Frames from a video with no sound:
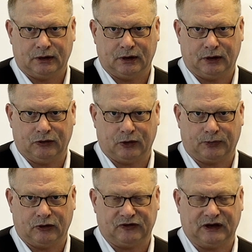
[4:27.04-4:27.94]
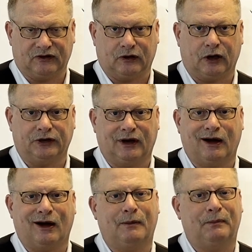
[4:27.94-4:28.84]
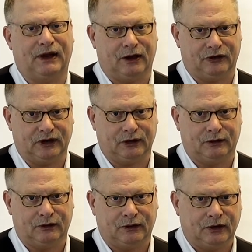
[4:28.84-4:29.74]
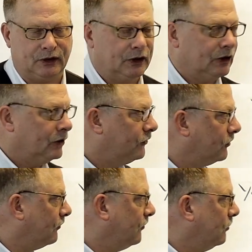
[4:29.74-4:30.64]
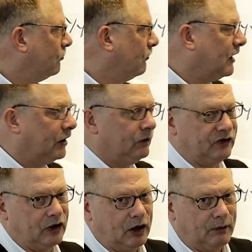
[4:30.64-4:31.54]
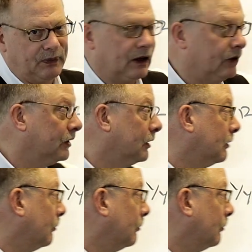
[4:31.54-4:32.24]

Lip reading: and you're doing a process called compounding. So future value is compounding,